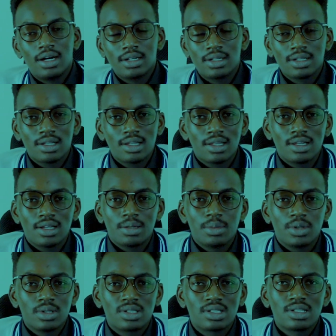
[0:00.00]
Another thing
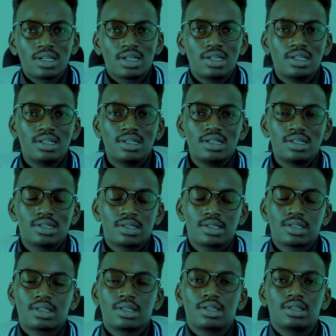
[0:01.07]
about NGENI
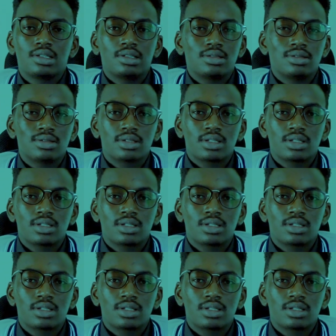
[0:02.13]
is the